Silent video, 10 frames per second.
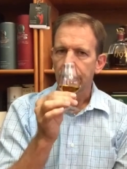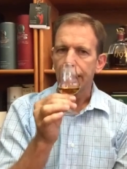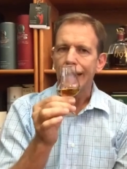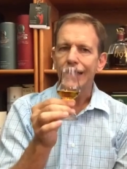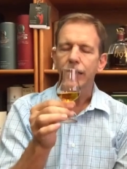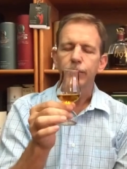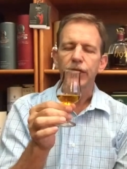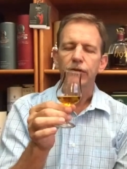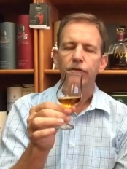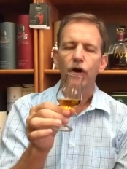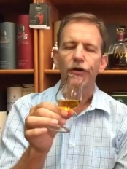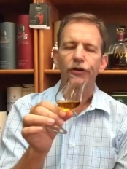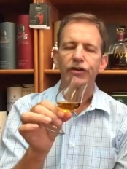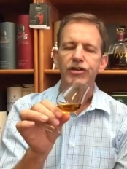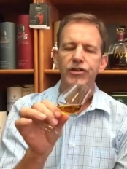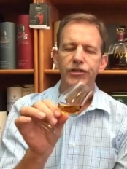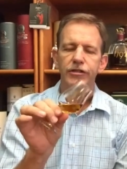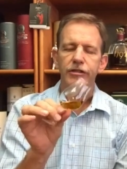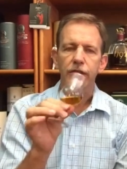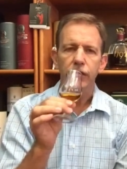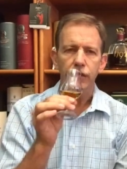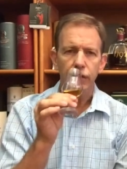a little bit of oranges.